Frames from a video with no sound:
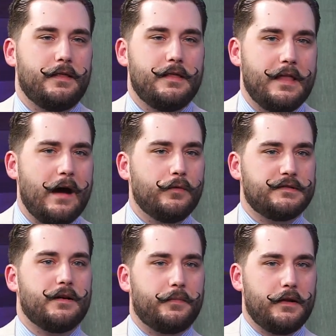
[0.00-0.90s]
that was
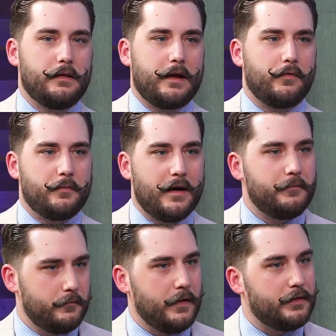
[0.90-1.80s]
something like with my
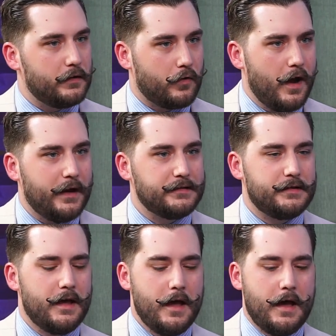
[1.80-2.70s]
faith in Christ,